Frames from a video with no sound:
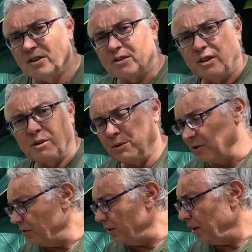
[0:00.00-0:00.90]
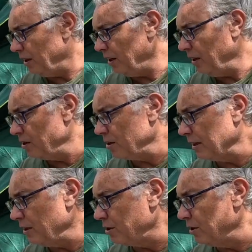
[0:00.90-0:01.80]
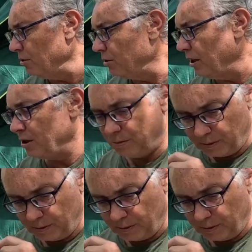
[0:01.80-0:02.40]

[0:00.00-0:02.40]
So we've got the stainless steel dish